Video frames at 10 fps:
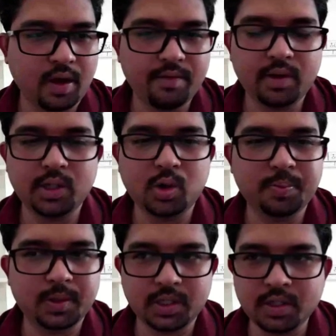if you have
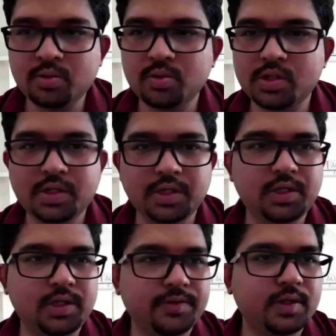any doubt pertaining to the
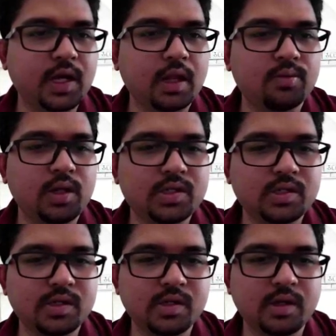TD-DFT
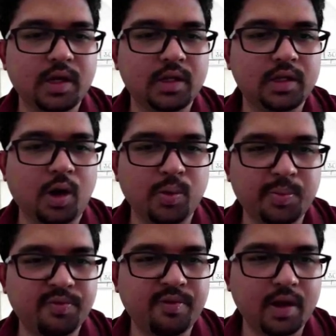calculation and
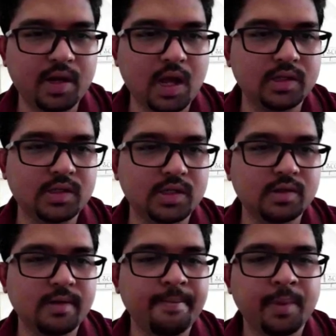the output file
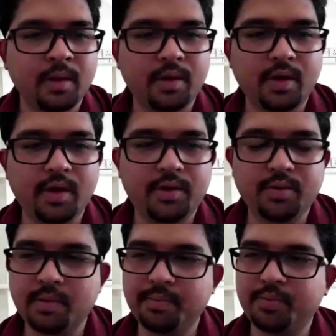analysis,
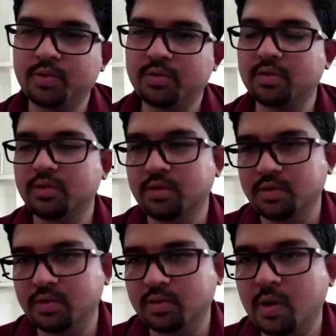you can put
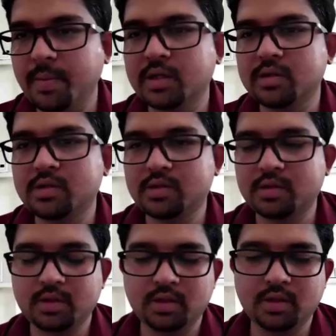your
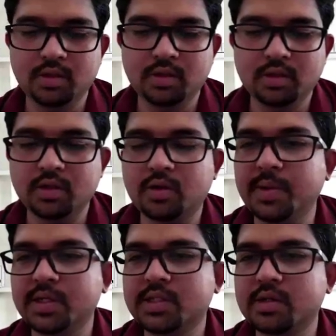comments in
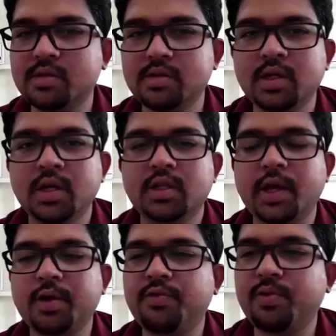the comment
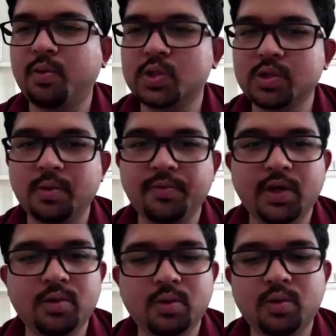section. Thank you for
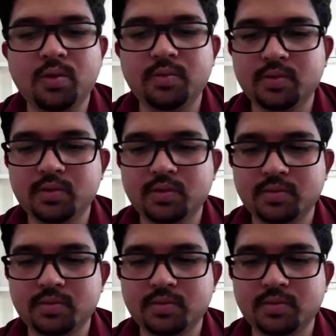watching the video.